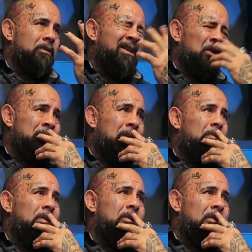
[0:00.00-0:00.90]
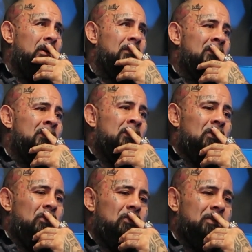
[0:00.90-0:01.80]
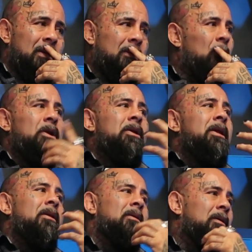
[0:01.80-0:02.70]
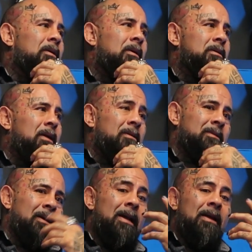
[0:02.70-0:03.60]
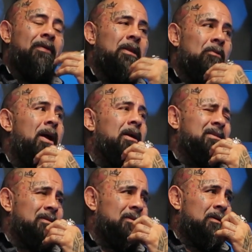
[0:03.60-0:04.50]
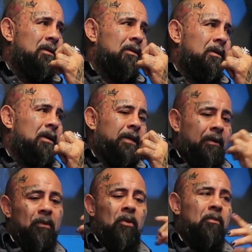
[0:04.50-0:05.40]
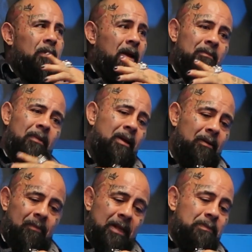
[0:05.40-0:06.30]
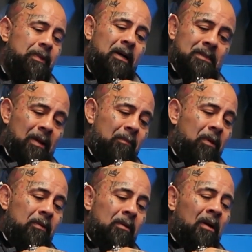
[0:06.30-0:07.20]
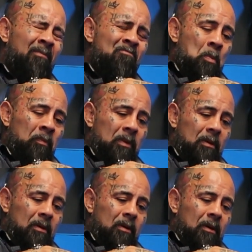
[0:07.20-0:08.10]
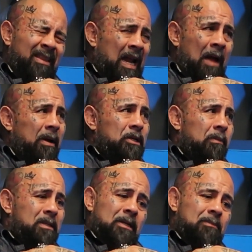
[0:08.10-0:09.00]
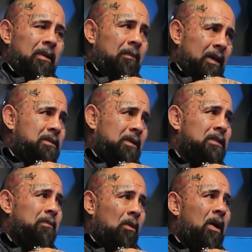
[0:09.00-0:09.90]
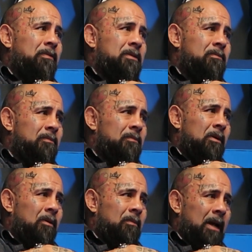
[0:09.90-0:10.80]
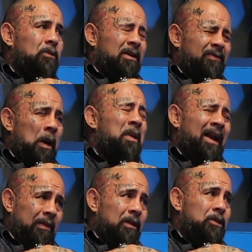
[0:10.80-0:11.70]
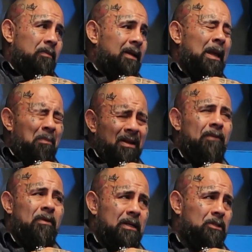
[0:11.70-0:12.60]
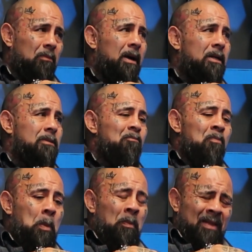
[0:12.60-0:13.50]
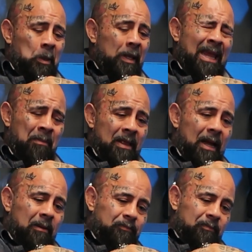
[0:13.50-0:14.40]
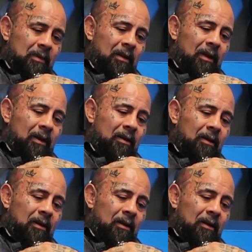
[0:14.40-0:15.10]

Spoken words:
shout out to my brother-in-law, who was like, "What do you need?" I was like, "I need 50 racks." He's like, boom, and it's because of my brother-in-law that I have my gym. It's because of my wife's, my ex-wife's family that I got the gym. Like they believed in me so much that they gave me that, and